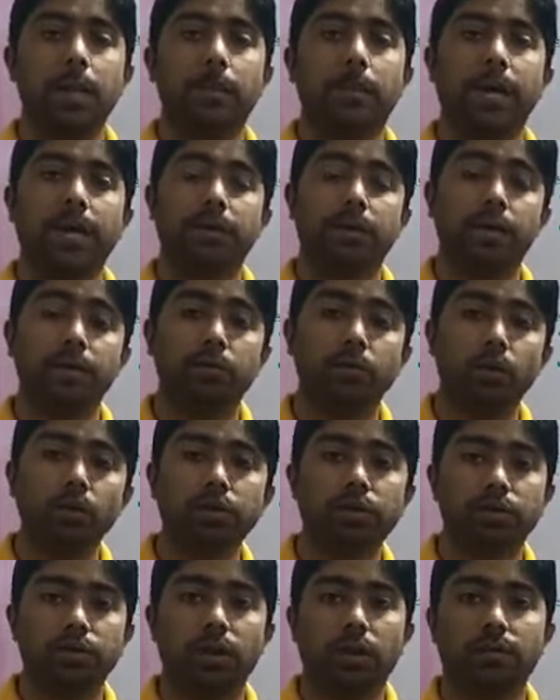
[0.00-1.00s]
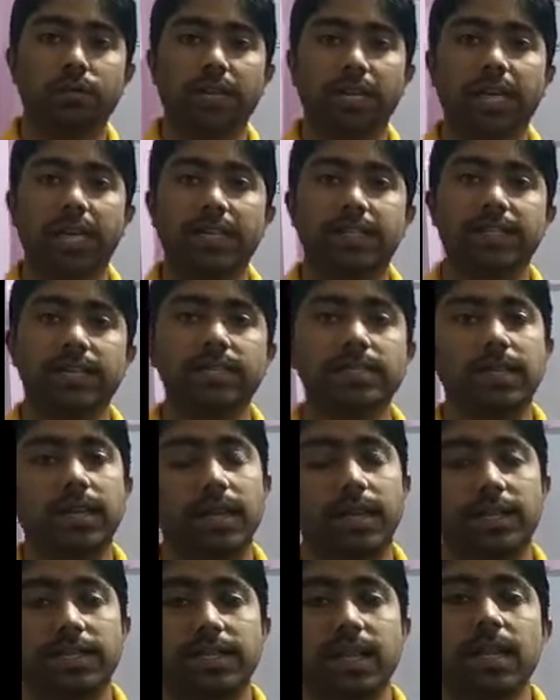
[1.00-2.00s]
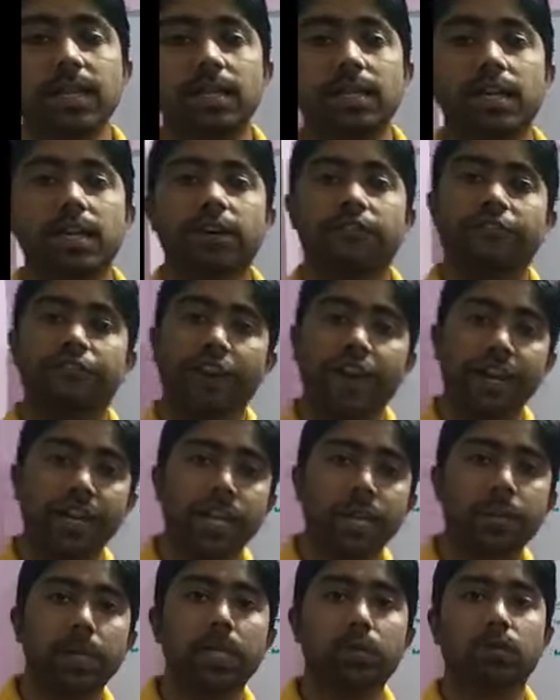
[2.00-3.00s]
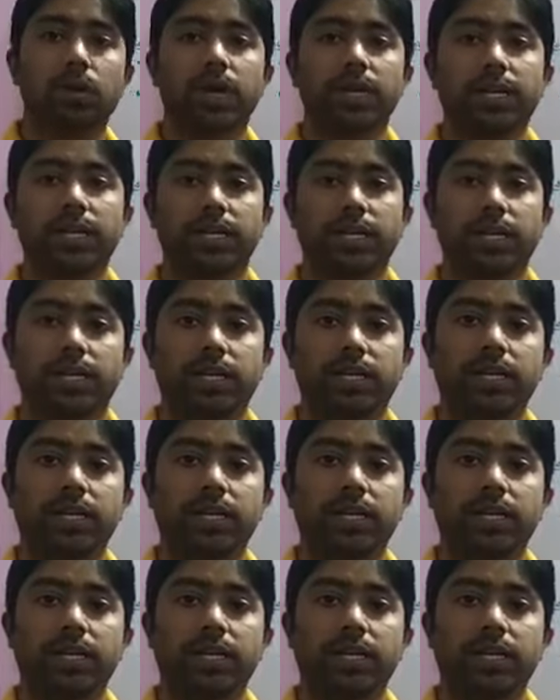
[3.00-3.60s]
but in most of the cases it is a variable quantity.